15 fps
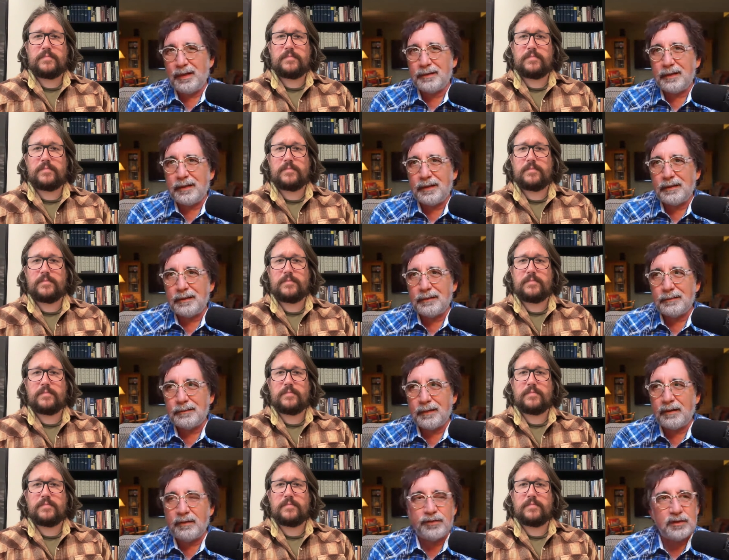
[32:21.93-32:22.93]
Speaker 1: one, I think,
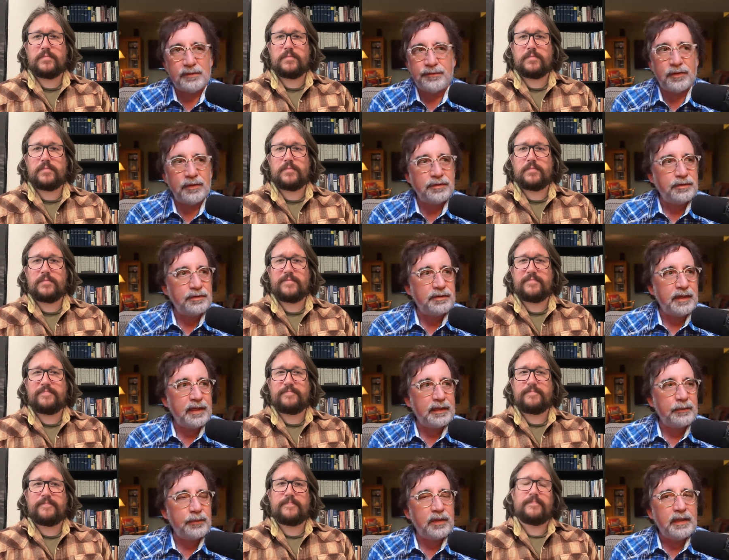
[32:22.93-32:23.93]
I don't know if it was the first or
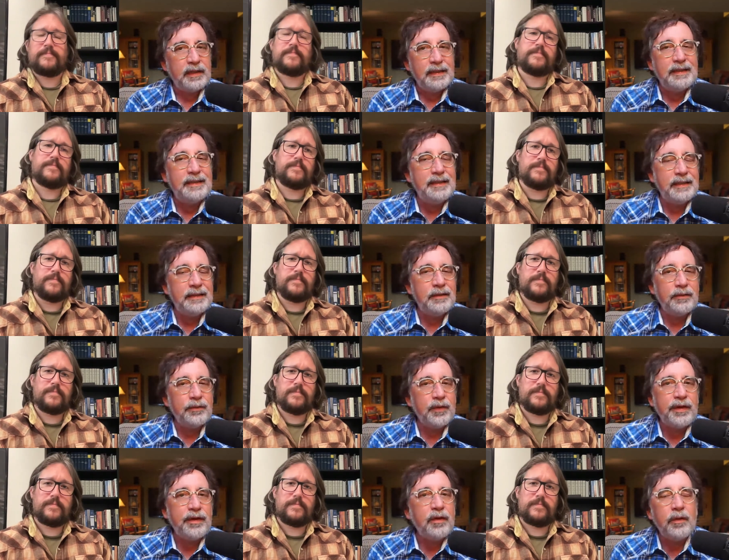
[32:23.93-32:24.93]
second one, mm. didn't
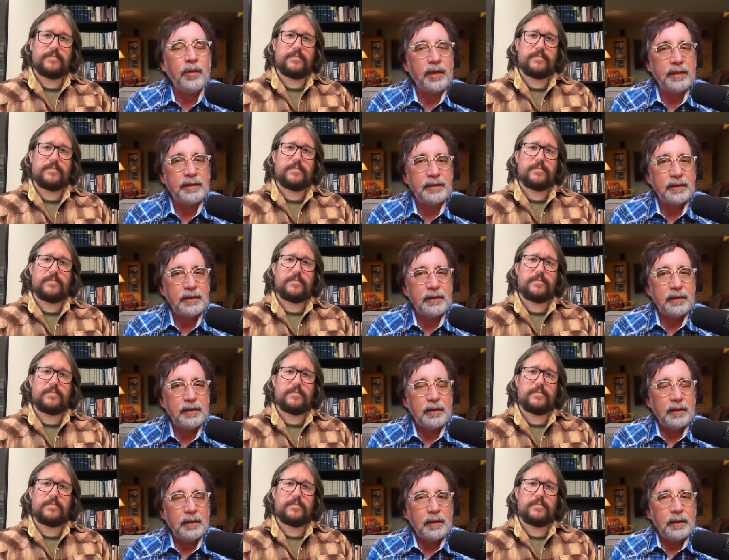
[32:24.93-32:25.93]
renew it
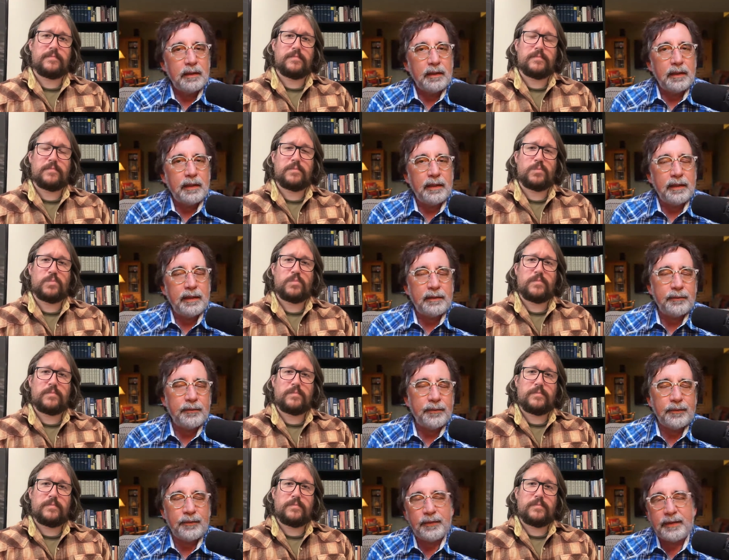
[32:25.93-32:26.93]
and
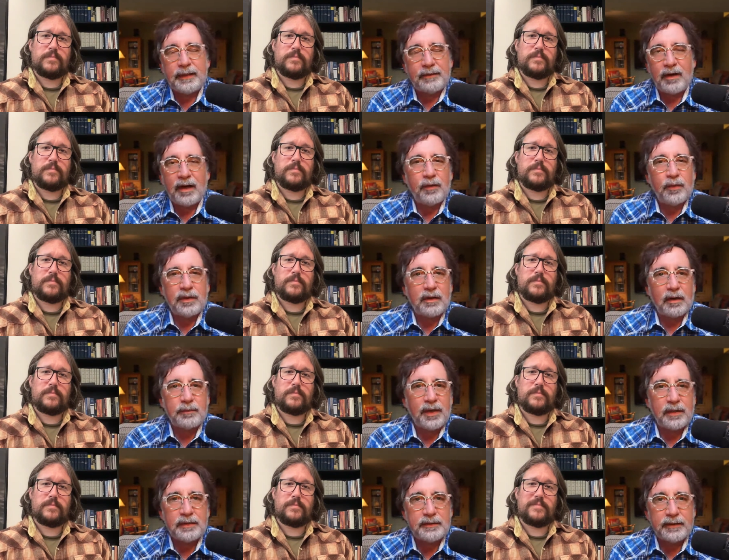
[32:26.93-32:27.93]
whatever. I don't want to
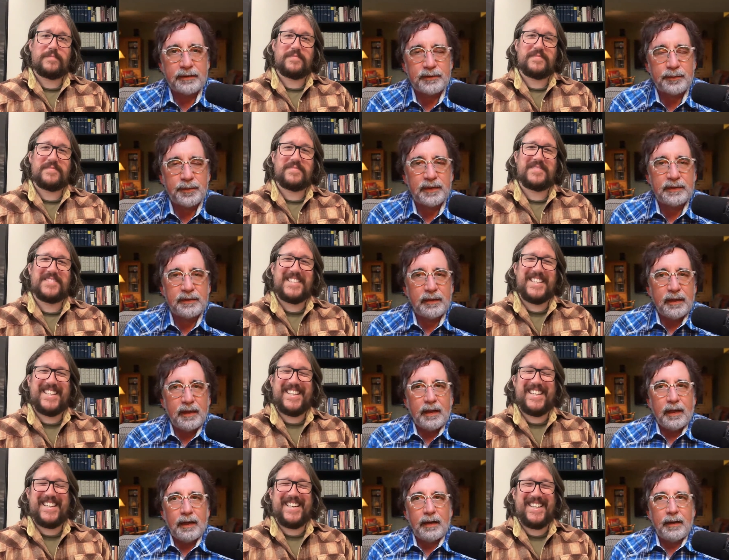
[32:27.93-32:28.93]
talk politics, but
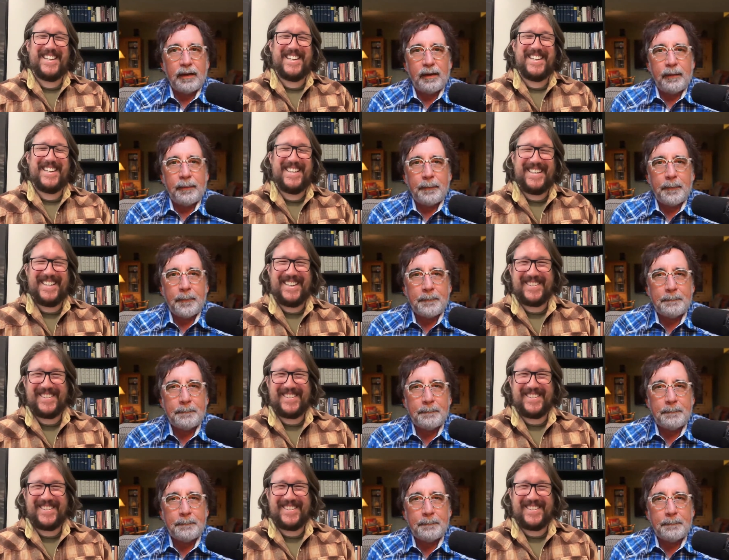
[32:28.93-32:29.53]
um,